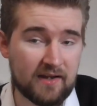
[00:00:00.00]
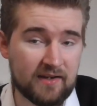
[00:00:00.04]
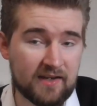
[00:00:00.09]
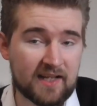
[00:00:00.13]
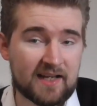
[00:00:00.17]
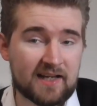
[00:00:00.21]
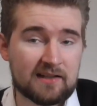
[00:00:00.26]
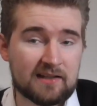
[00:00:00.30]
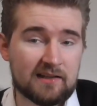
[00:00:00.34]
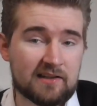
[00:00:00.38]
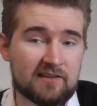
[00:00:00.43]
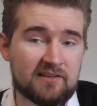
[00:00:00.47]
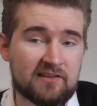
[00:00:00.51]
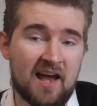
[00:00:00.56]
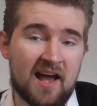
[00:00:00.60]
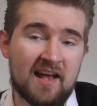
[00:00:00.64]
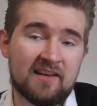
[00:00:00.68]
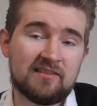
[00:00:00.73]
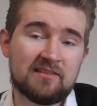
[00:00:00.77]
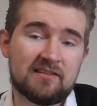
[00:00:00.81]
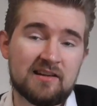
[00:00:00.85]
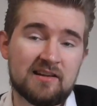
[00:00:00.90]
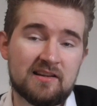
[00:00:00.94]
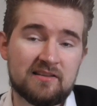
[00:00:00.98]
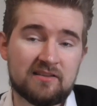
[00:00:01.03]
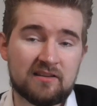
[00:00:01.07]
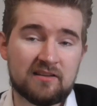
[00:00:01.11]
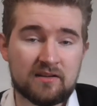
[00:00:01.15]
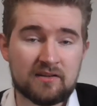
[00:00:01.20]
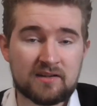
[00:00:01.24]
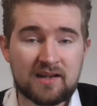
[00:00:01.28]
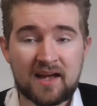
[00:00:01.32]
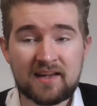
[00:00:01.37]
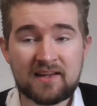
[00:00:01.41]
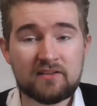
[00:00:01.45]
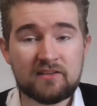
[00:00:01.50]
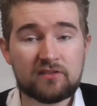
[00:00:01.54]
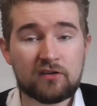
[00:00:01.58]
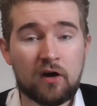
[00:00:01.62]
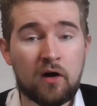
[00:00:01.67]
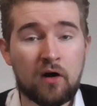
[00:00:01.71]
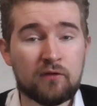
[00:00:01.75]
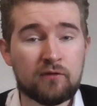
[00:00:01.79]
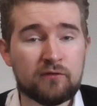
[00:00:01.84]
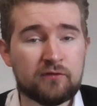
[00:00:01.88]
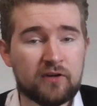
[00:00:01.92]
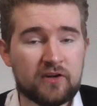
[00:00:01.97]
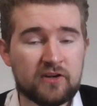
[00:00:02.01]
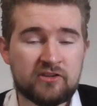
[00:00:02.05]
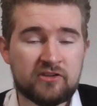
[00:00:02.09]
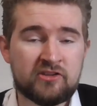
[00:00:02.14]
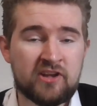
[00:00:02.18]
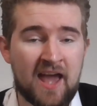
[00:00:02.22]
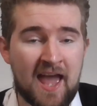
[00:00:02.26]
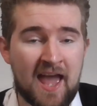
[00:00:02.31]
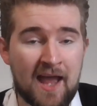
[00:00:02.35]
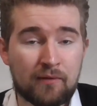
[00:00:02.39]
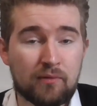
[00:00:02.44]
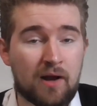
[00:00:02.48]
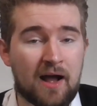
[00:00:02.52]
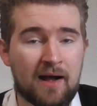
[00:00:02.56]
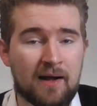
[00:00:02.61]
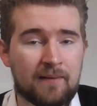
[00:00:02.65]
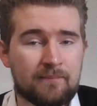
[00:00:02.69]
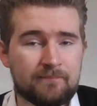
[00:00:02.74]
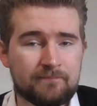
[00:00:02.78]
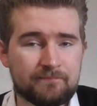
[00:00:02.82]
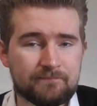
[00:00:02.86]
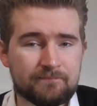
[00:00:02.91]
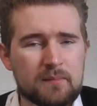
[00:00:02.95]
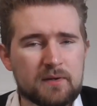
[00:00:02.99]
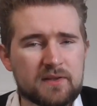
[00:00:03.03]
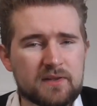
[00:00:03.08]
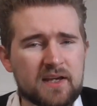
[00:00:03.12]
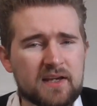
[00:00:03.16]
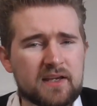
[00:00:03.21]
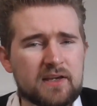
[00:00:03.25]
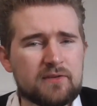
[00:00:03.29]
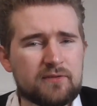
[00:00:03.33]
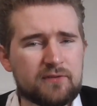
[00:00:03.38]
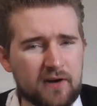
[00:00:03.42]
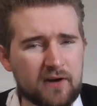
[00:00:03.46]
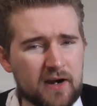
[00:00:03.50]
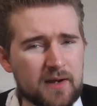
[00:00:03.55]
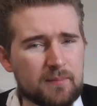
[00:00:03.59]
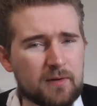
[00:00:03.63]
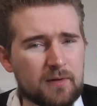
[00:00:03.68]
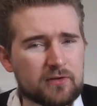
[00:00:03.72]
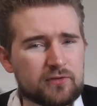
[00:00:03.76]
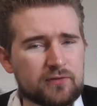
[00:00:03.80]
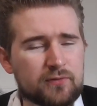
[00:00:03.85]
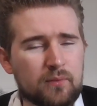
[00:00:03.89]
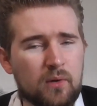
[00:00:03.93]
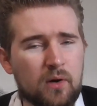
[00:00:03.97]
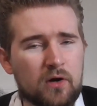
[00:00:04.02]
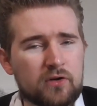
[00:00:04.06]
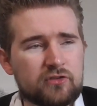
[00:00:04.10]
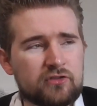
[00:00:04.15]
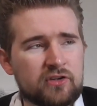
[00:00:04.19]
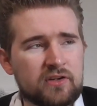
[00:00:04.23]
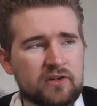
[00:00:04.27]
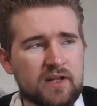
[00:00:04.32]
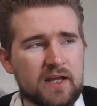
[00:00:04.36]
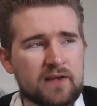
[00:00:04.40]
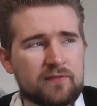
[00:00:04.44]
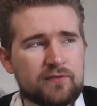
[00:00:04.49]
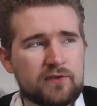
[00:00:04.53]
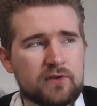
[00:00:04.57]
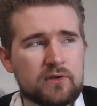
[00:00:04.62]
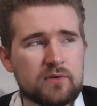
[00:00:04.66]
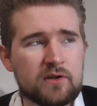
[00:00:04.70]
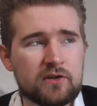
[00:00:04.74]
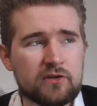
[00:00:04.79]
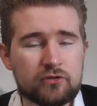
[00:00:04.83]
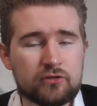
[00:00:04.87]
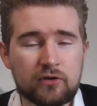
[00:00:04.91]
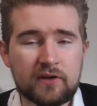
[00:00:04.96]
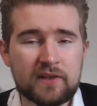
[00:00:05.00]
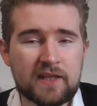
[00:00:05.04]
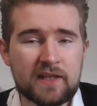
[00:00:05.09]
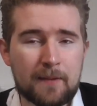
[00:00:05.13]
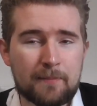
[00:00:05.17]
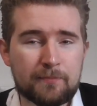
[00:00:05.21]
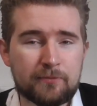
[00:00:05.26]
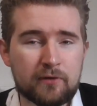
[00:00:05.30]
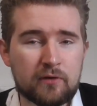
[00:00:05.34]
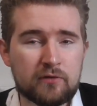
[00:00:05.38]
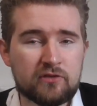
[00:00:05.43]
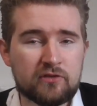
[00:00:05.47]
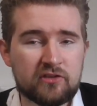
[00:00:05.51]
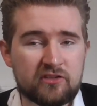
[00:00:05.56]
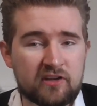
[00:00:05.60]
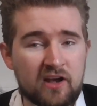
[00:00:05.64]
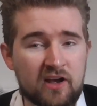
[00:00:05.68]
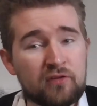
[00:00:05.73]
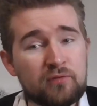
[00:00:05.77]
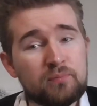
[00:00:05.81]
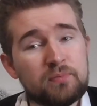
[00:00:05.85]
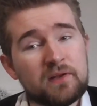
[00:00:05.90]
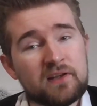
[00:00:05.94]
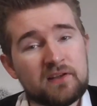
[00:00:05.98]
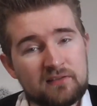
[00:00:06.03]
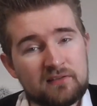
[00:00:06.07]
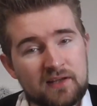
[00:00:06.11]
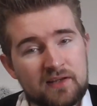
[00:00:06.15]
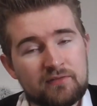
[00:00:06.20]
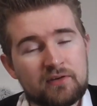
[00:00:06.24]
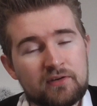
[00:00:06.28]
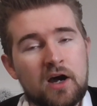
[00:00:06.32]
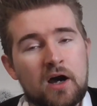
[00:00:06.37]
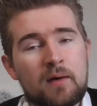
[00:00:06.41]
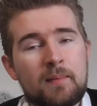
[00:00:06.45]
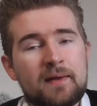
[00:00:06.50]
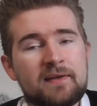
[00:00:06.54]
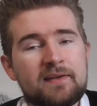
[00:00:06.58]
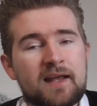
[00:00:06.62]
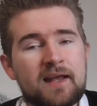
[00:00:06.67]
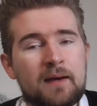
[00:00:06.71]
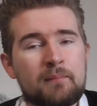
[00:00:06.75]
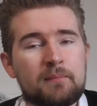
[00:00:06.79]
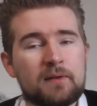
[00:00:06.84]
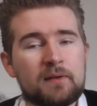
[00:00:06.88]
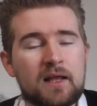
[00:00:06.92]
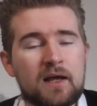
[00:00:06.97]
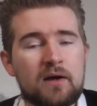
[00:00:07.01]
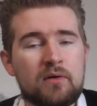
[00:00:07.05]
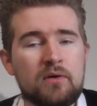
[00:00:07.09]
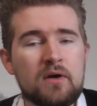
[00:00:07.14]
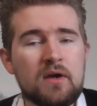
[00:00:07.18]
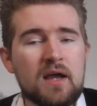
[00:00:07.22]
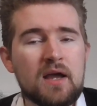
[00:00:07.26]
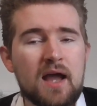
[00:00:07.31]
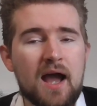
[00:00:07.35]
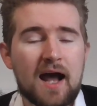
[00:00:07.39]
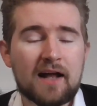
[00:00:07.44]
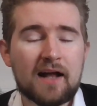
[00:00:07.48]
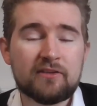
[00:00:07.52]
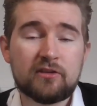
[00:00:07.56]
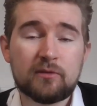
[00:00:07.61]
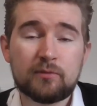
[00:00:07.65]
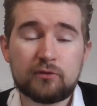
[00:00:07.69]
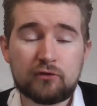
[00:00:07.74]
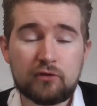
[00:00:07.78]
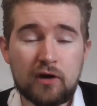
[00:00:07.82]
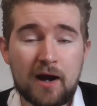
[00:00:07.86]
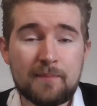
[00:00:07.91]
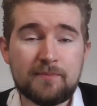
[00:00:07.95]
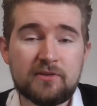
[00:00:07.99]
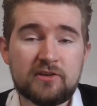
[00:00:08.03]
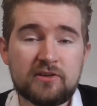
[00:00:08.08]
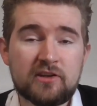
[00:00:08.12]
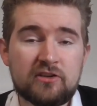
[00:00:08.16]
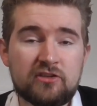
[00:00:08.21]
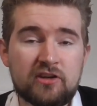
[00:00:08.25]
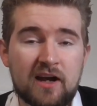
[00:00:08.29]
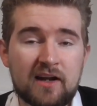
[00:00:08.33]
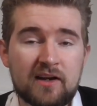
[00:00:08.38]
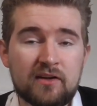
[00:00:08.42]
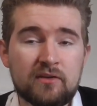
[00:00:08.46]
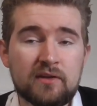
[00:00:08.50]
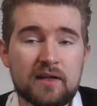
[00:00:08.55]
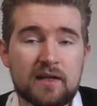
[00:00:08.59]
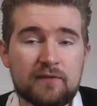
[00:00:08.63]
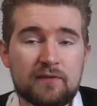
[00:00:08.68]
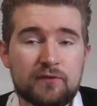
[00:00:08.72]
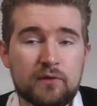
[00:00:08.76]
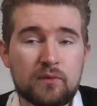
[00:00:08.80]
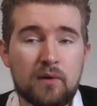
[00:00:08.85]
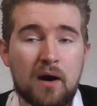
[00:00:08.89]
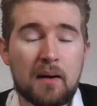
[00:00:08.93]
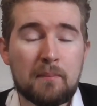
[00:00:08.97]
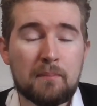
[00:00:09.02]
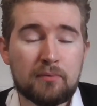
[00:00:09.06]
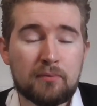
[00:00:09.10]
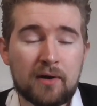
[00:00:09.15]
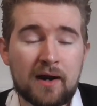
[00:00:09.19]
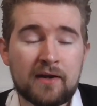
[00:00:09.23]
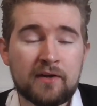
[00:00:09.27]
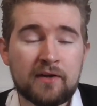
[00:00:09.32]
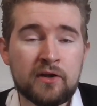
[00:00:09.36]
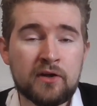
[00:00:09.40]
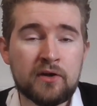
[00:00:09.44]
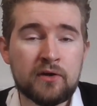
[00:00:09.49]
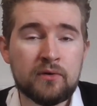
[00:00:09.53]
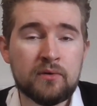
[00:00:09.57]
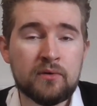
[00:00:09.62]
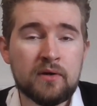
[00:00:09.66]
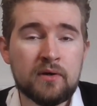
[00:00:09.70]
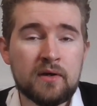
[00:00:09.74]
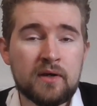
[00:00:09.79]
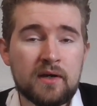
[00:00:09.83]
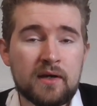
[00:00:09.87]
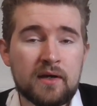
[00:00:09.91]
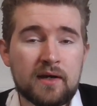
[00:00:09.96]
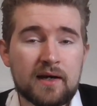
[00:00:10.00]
Nikola Tesla's Night of Terror. But thank you very much for watching. If you enjoyed the episode yourself, please leave a comment down below. And subscribe to the channel if you are brand new.